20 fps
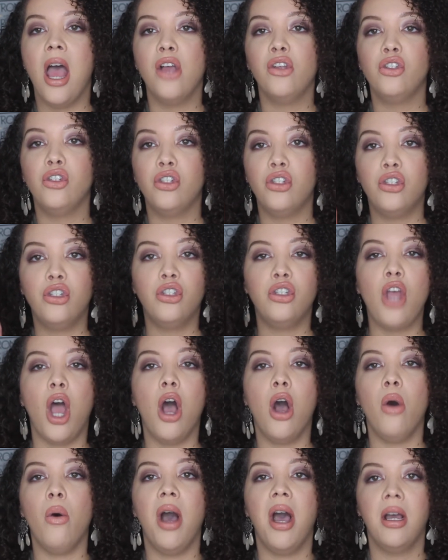
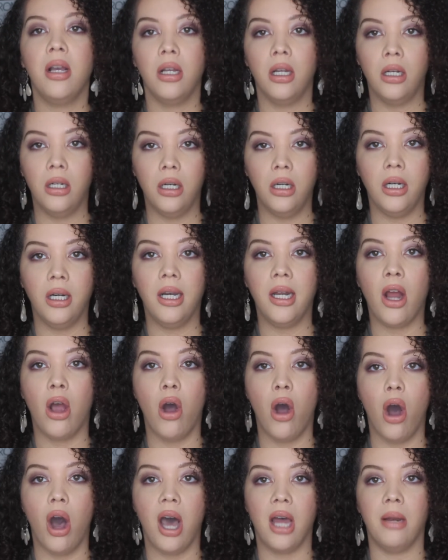so good
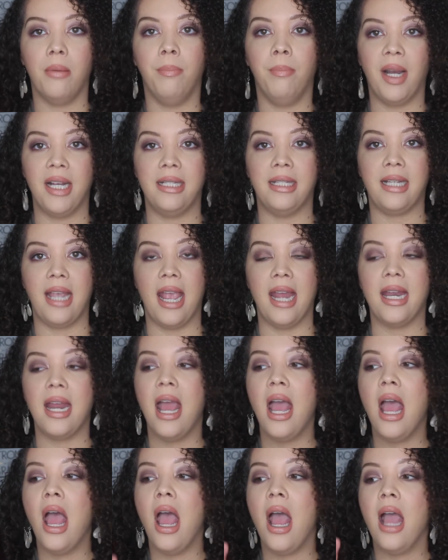on my skin.